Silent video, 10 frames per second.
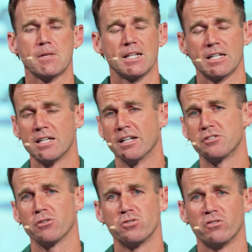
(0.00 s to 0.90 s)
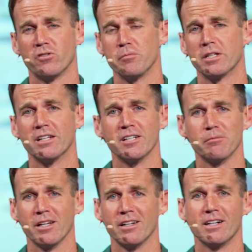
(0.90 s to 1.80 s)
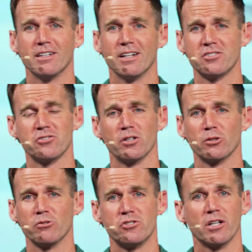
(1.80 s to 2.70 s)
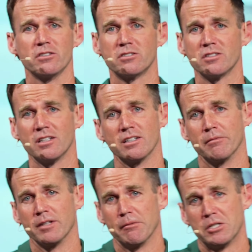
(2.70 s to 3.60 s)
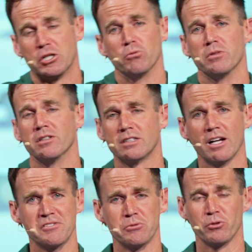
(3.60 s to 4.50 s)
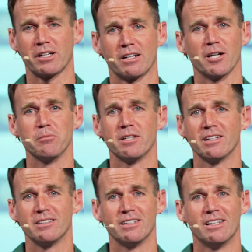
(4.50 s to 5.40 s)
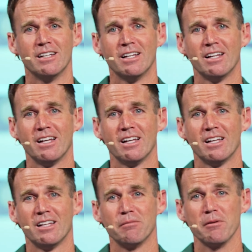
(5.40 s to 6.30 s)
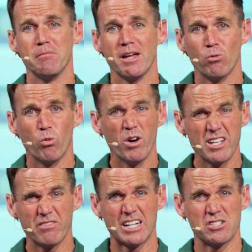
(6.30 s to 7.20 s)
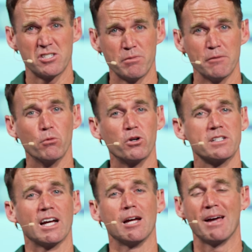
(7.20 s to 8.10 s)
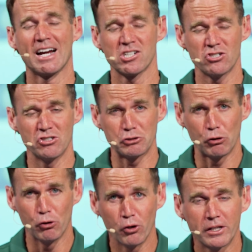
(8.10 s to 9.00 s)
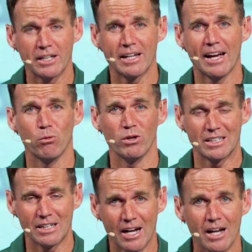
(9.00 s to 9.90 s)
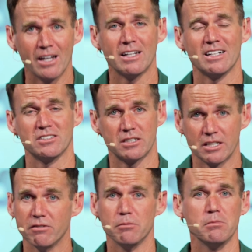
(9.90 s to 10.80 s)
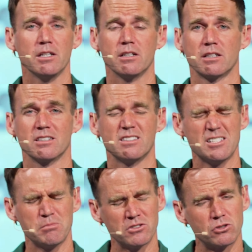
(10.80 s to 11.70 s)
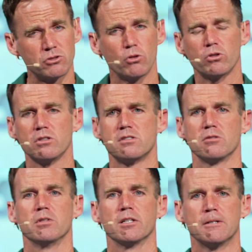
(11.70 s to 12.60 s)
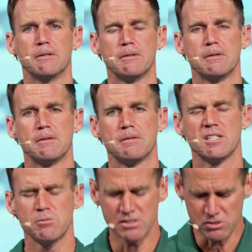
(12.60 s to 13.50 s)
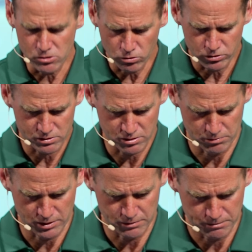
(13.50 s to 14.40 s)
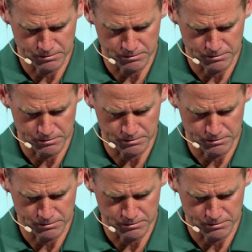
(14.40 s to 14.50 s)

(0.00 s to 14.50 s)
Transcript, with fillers: And again, I told you from the beginning, man, I, I struggle with jealousy. I'm, I'm human. God's working on me. And, but man, what if I spend more time actually just looking at what God has given me? Because He's been so good to me. He's been so good to me.